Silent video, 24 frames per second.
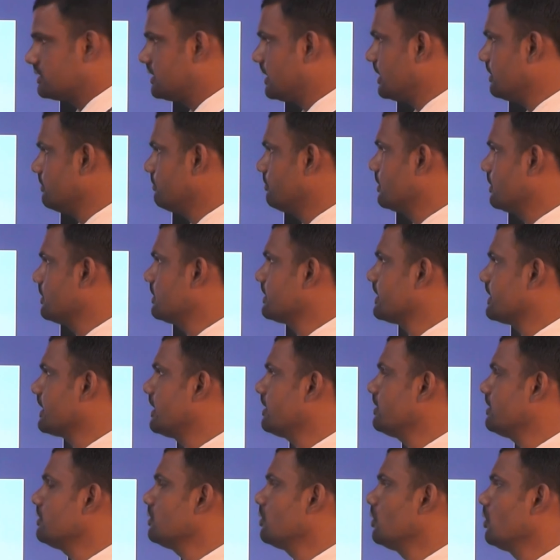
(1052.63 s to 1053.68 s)
then one
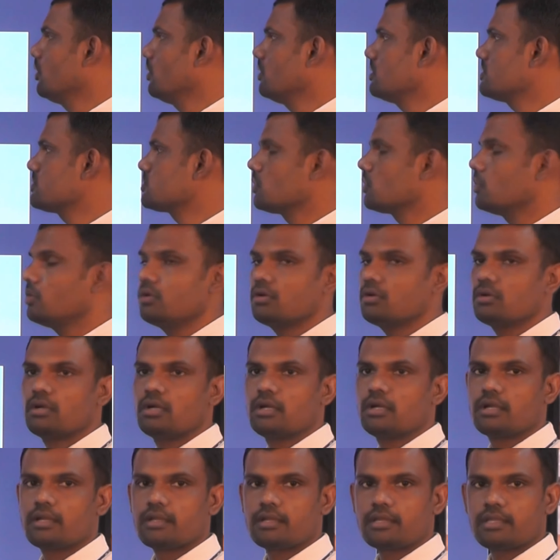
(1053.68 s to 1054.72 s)
can also
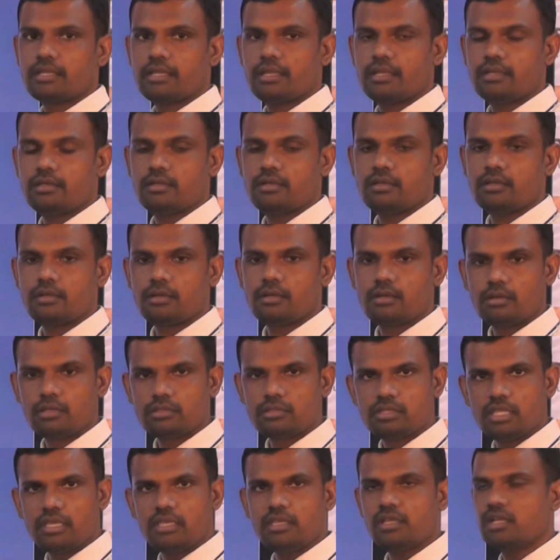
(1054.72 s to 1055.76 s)

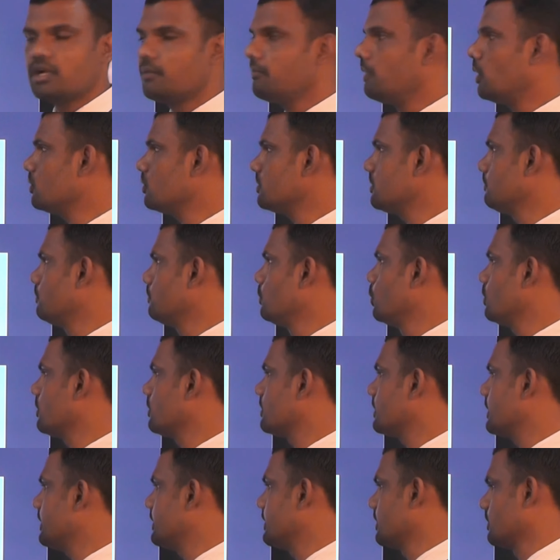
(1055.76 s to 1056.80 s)
think about the more
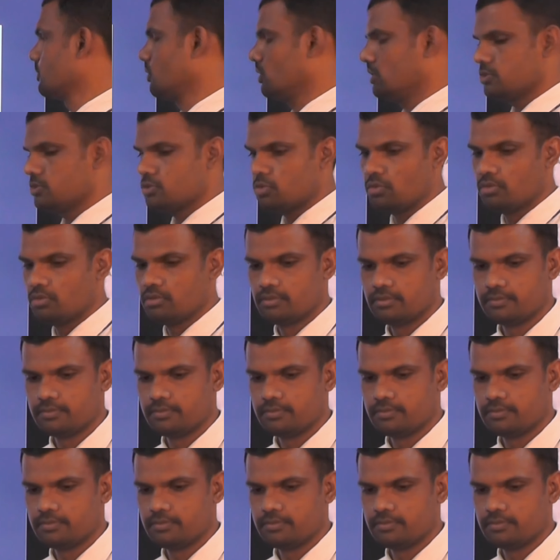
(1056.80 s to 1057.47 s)
return also.